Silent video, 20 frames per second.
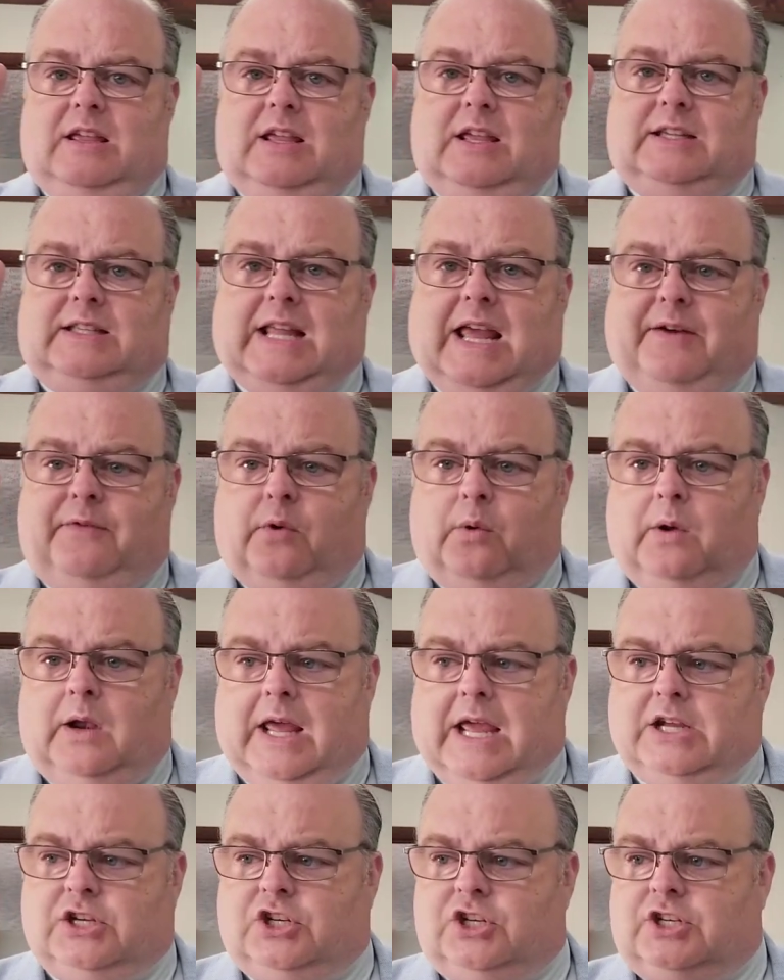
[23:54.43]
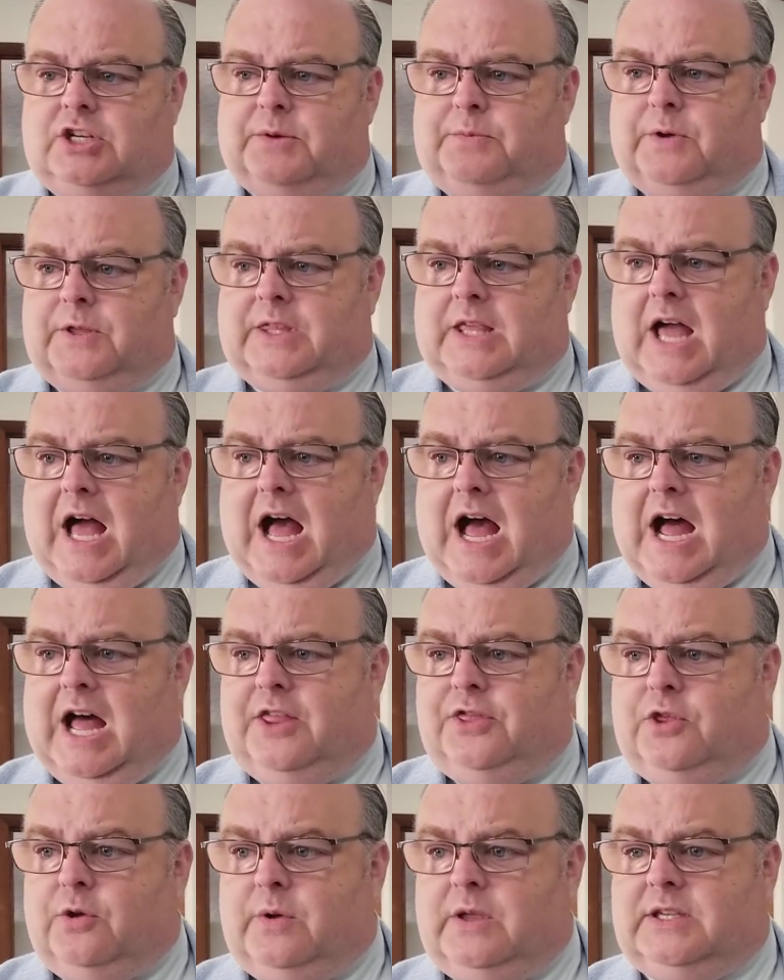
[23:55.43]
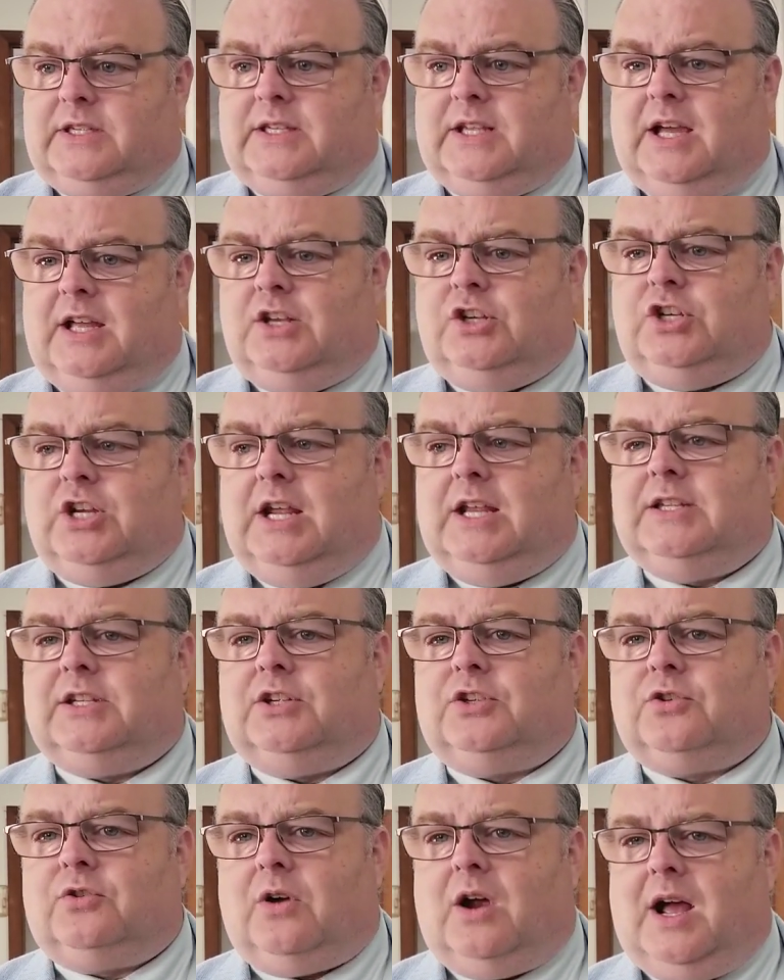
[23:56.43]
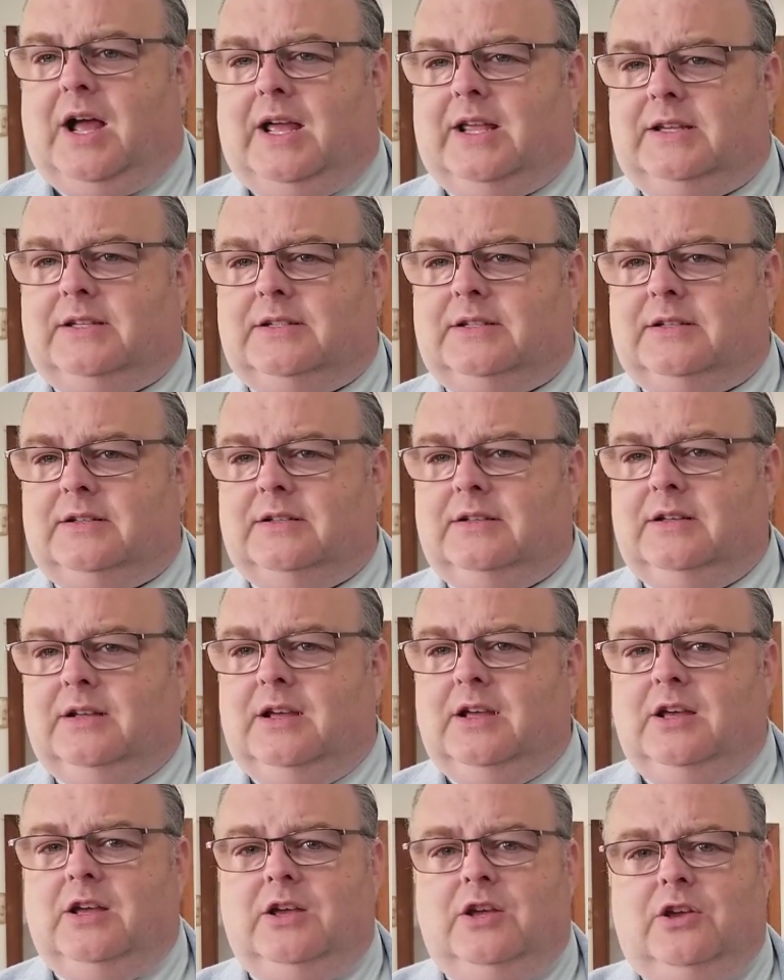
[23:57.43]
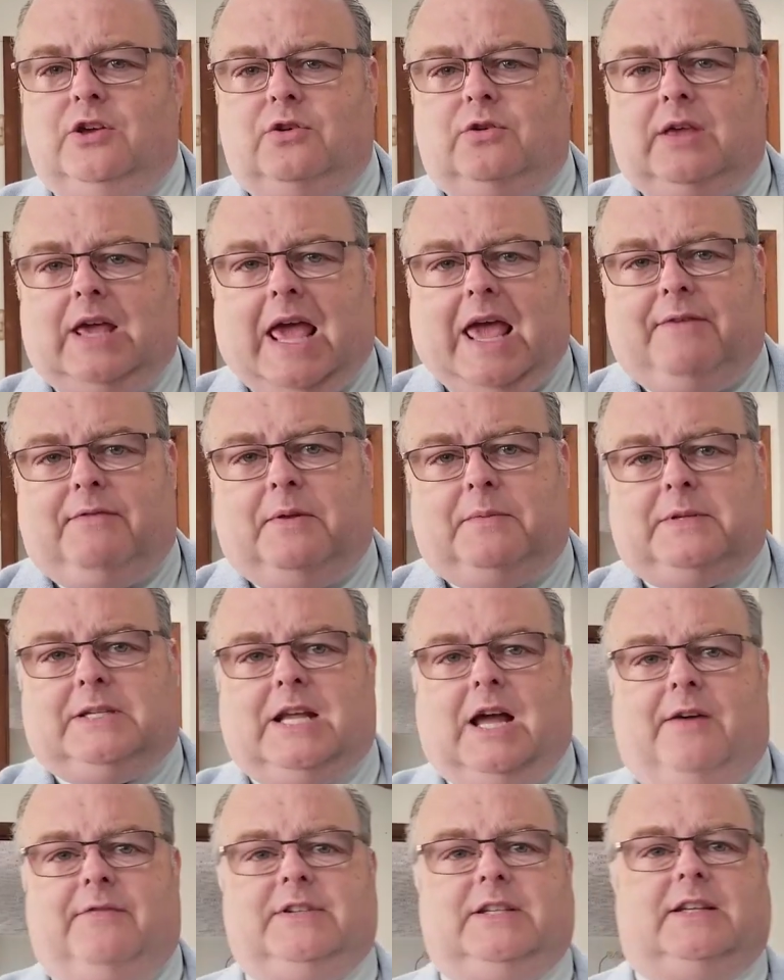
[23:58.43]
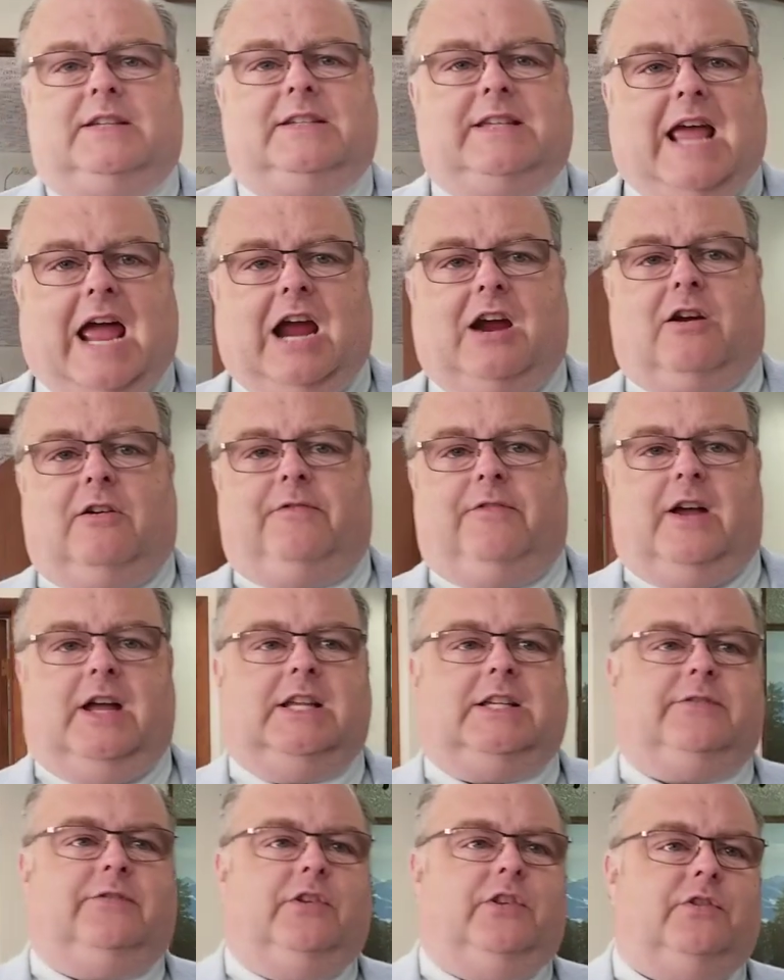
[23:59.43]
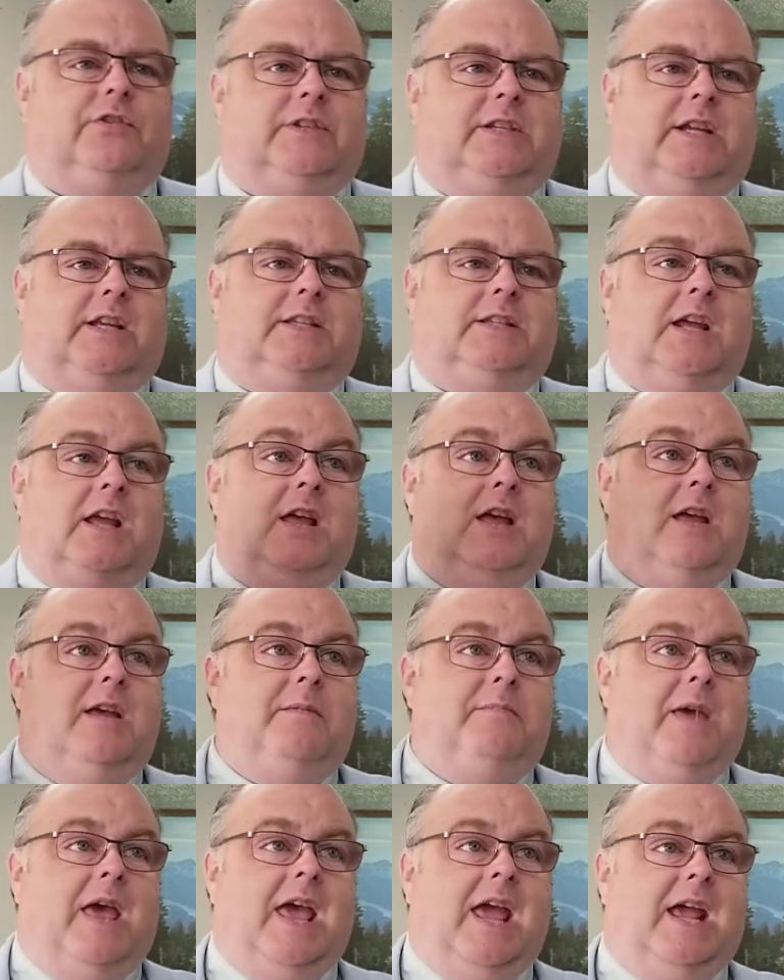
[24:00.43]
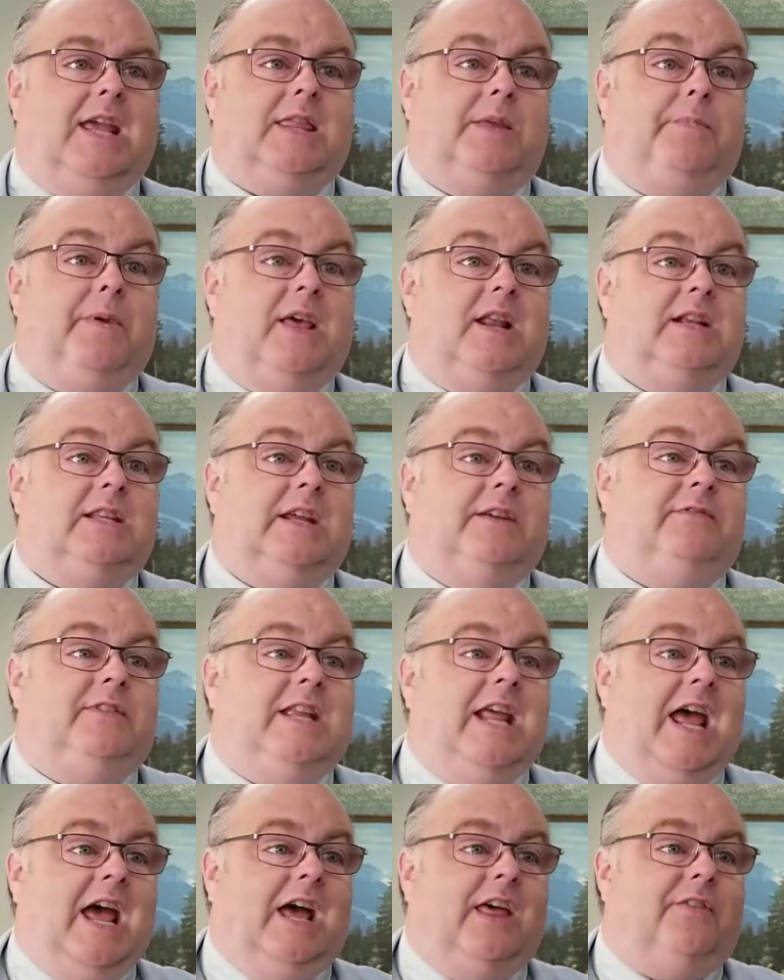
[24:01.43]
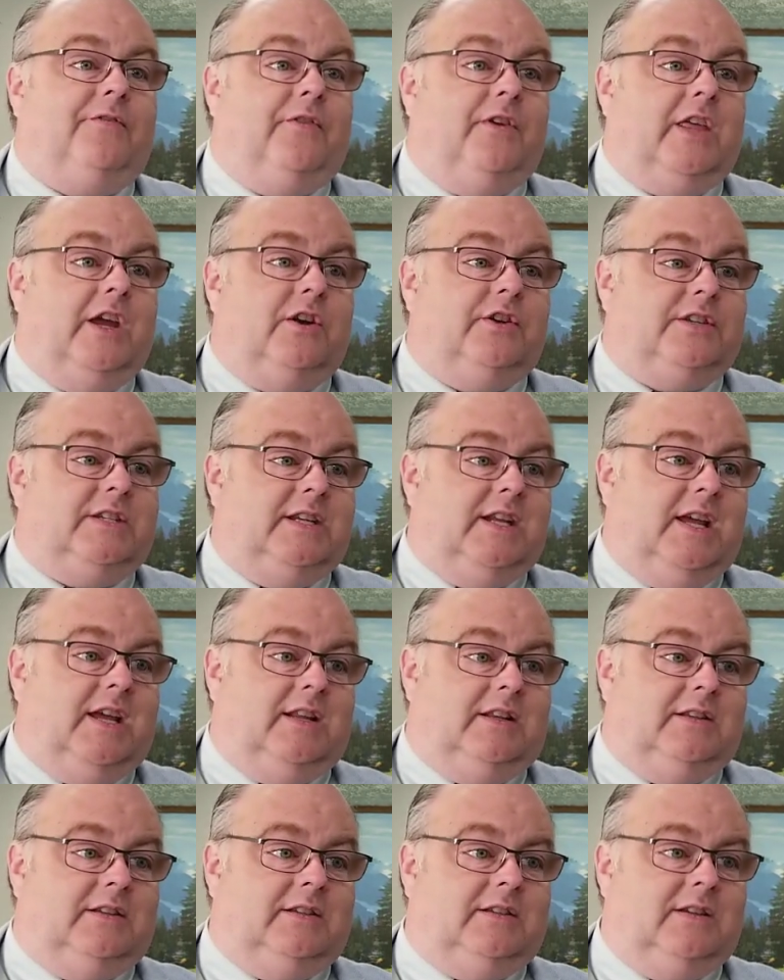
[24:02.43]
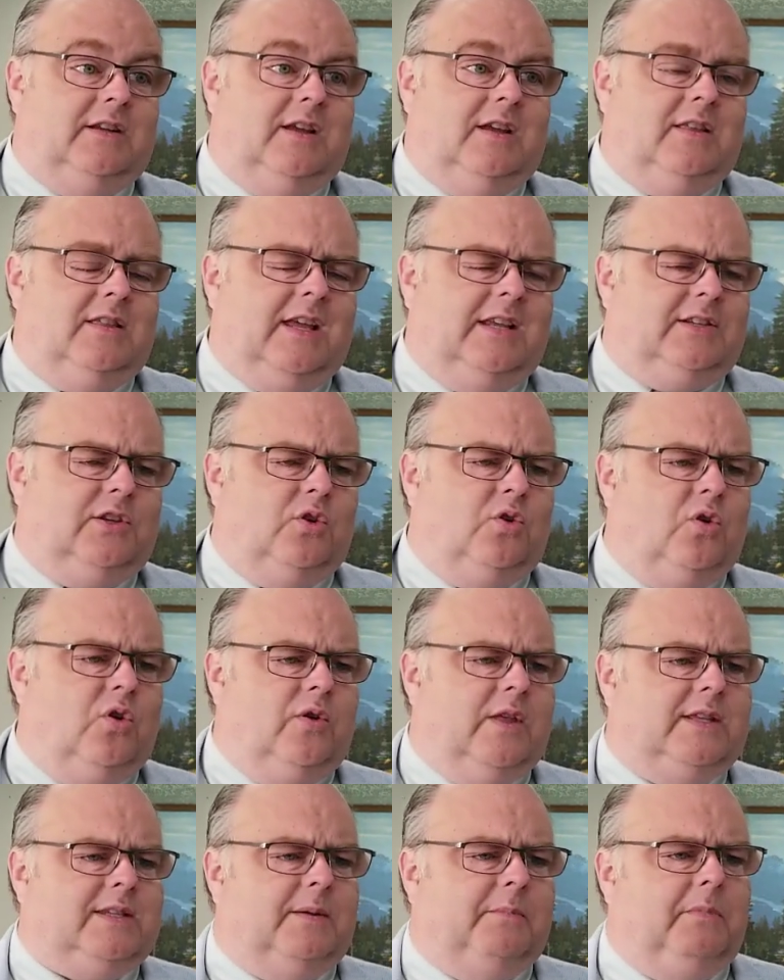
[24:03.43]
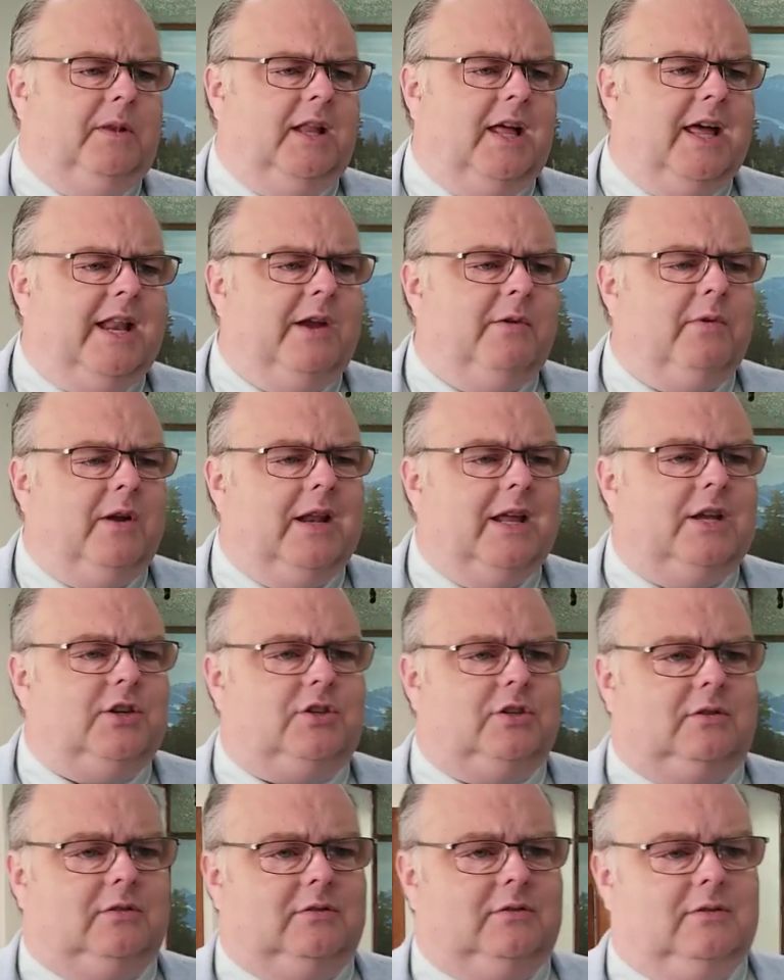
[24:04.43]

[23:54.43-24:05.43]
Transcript: is to have a relationship with God through His Son, Jesus Christ, who gave Himself as a sacrifice for their sins paying the penalty of death for their sins. They say, ooh, that's a bloody religion.